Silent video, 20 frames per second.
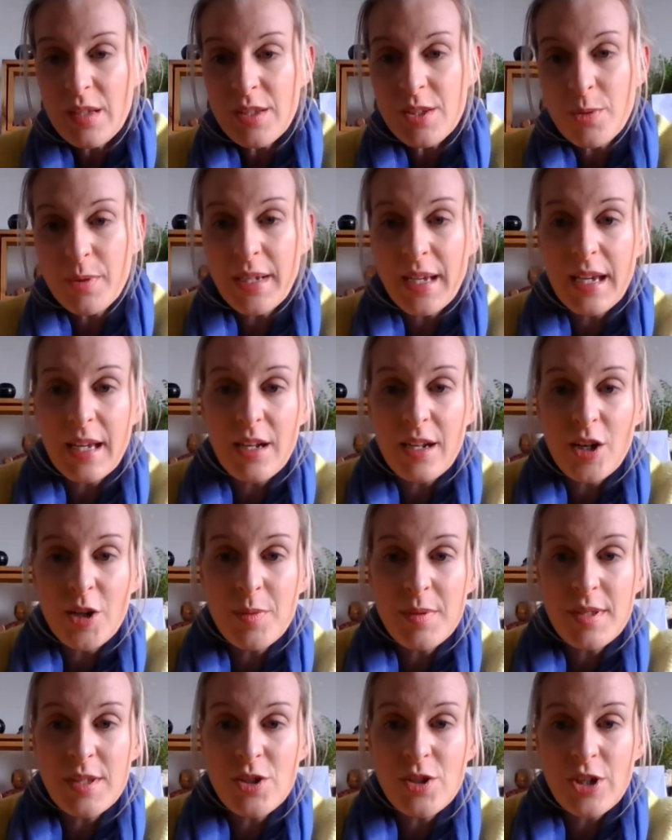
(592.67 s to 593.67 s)
So again, I
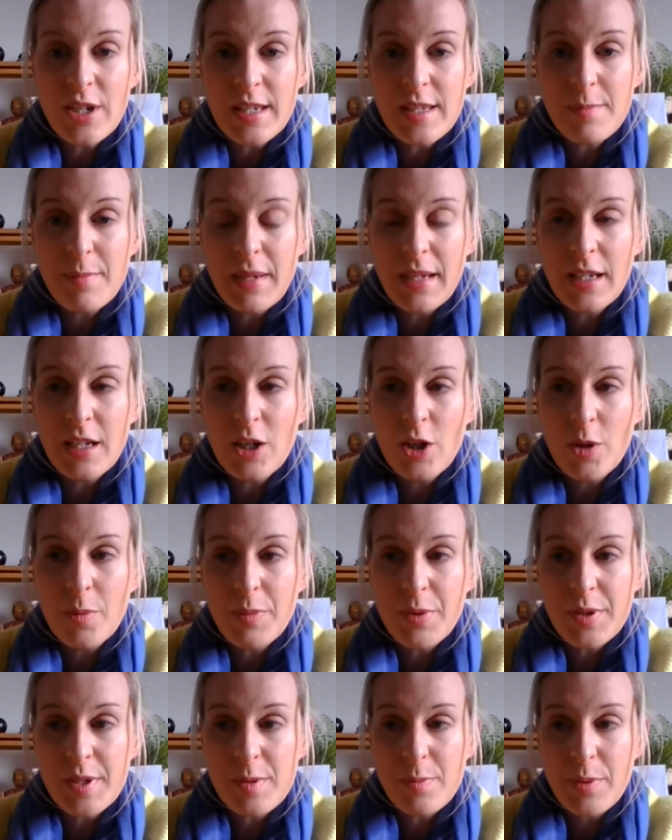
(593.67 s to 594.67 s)
would suggest making
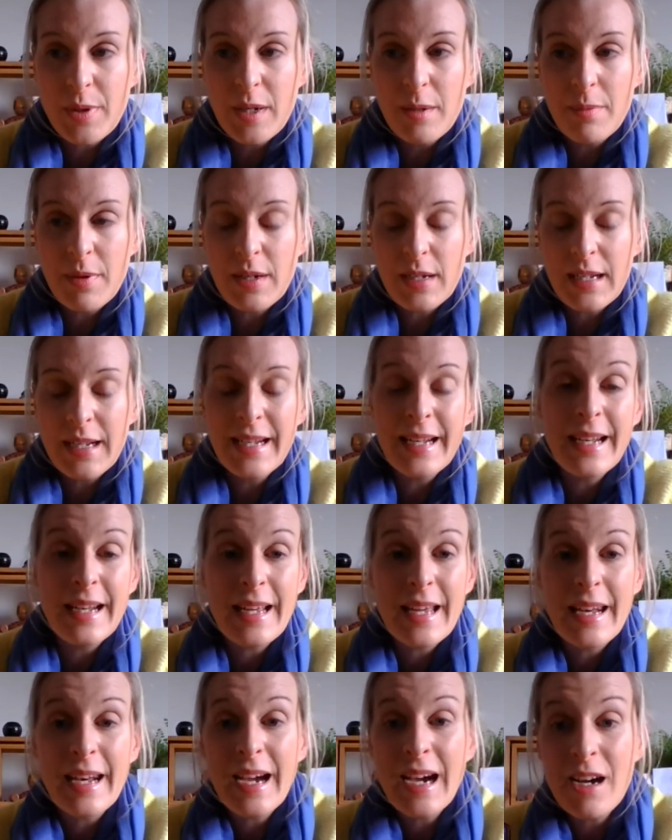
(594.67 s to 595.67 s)
up your spray bottle, and
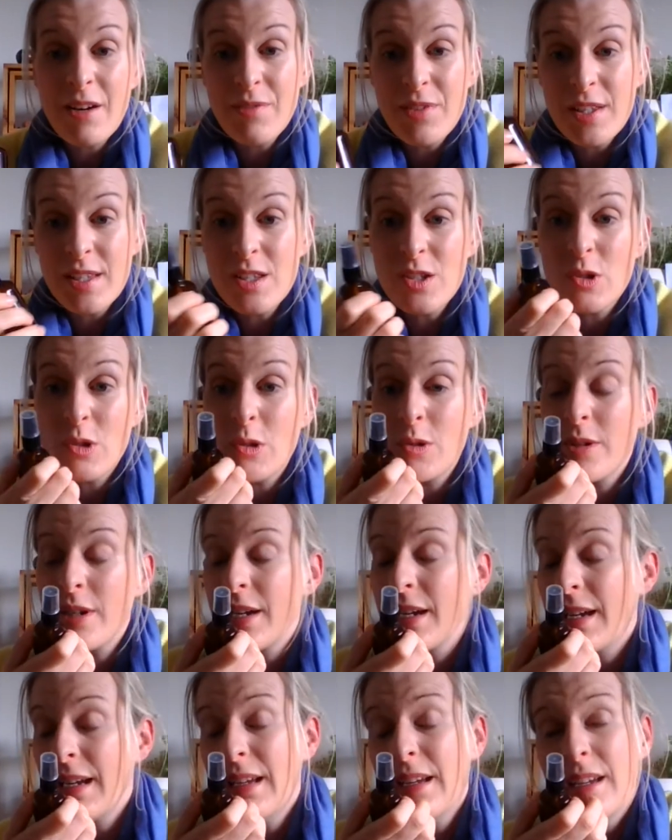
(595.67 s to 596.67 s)
again, have this done,
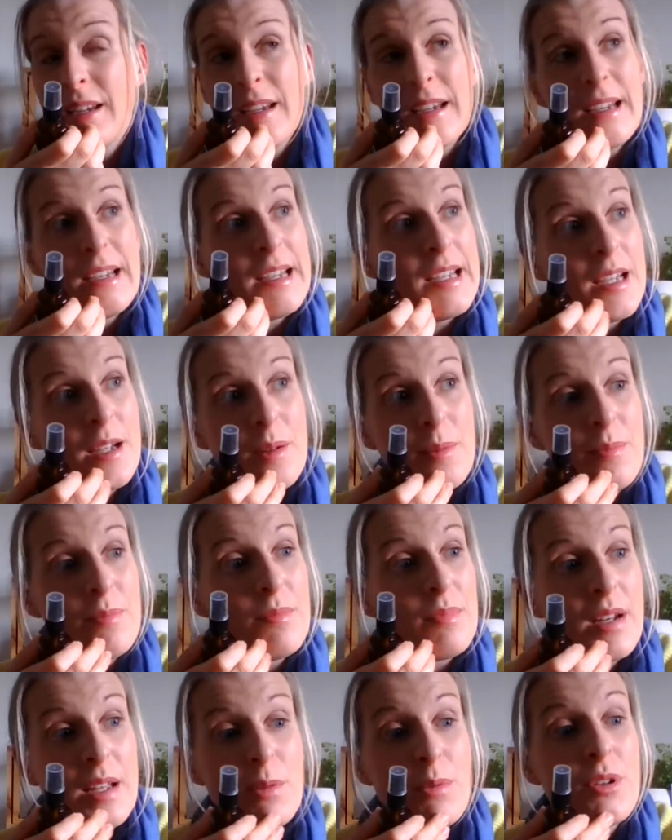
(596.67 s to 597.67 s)
okay?
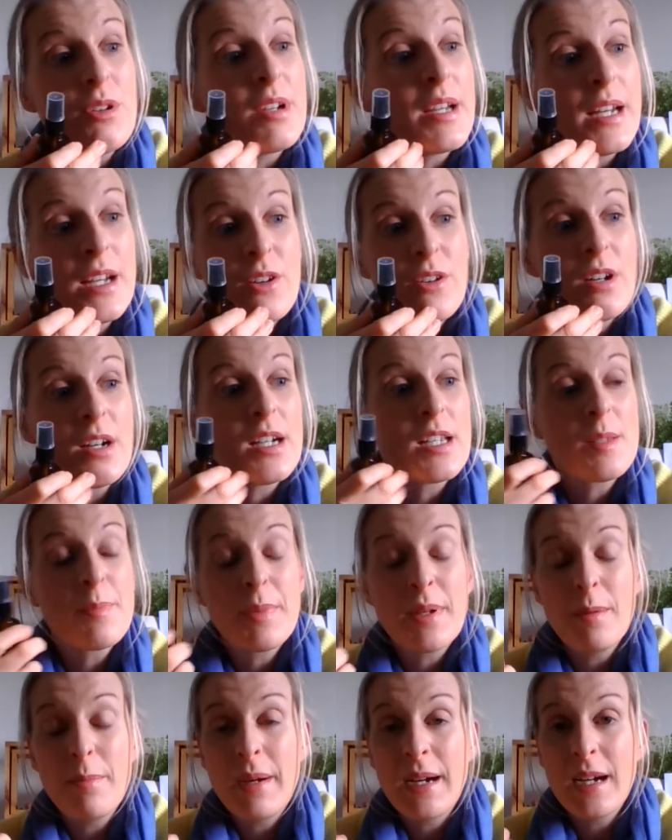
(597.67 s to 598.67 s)
Like when you're getting your
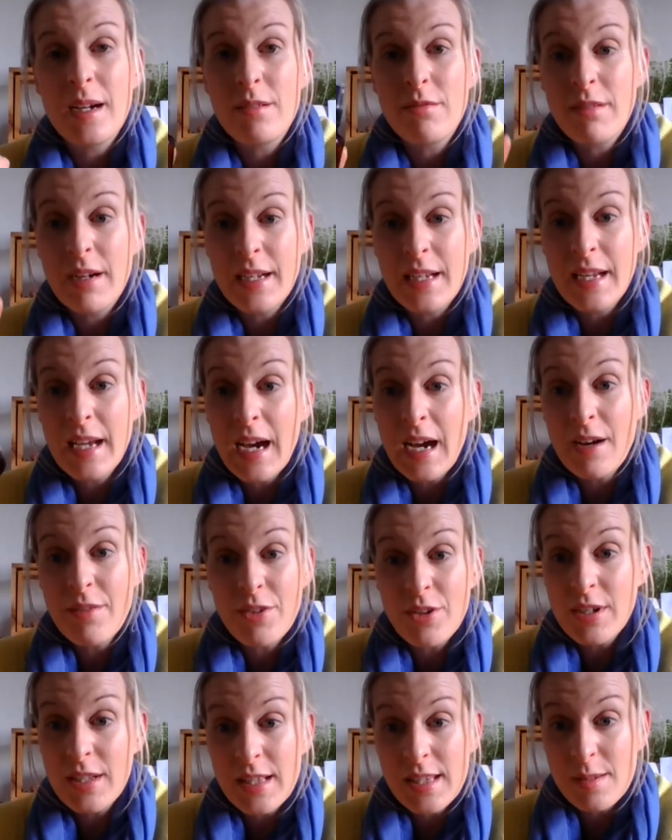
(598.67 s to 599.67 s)
hospital bag ready, have
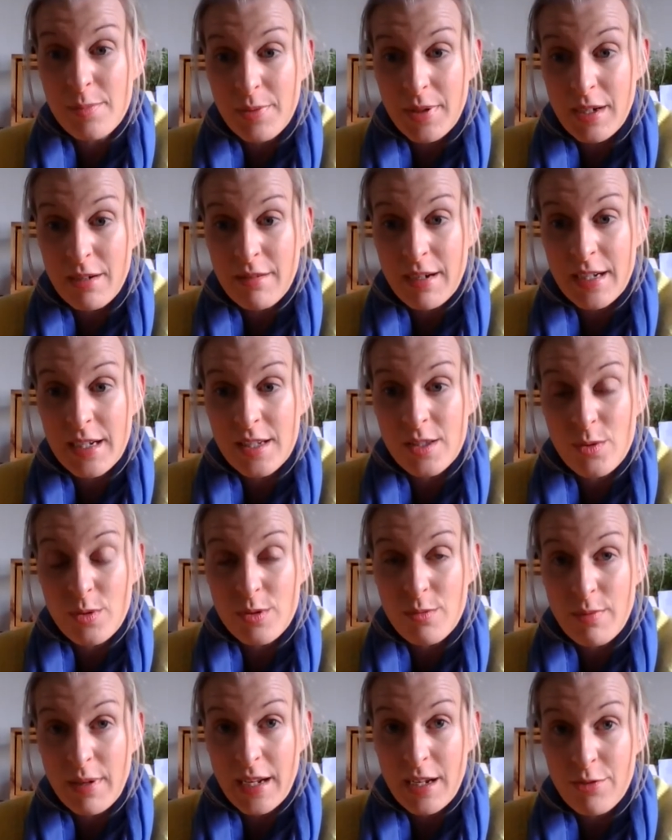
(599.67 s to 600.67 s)
your little spray ready so
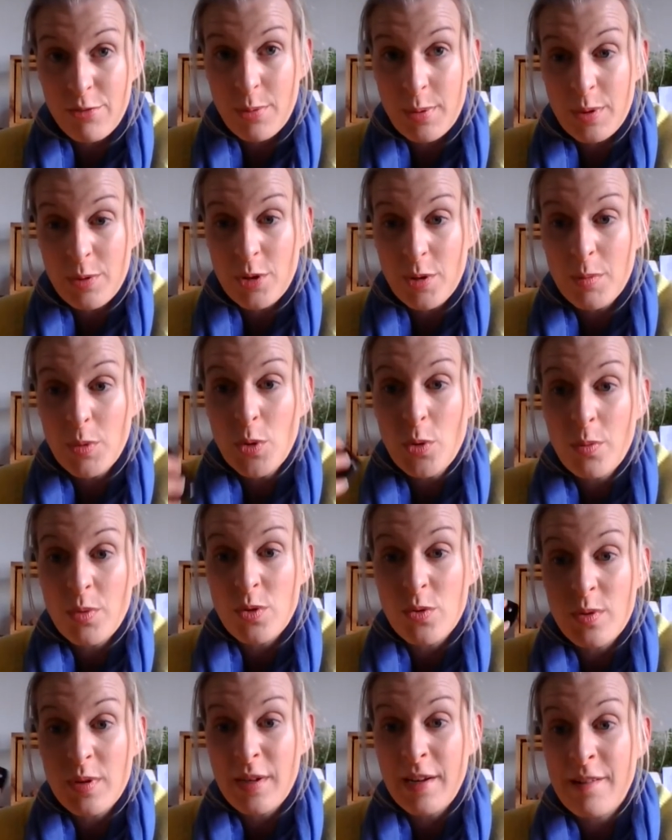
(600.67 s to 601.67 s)
it's ready for when you come home. You
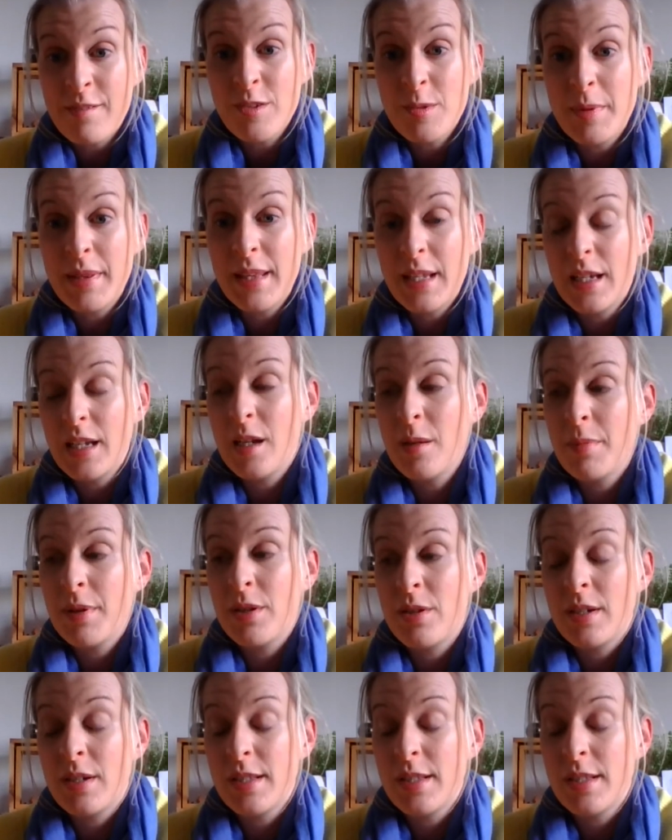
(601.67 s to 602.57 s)
don't even have to be thinking about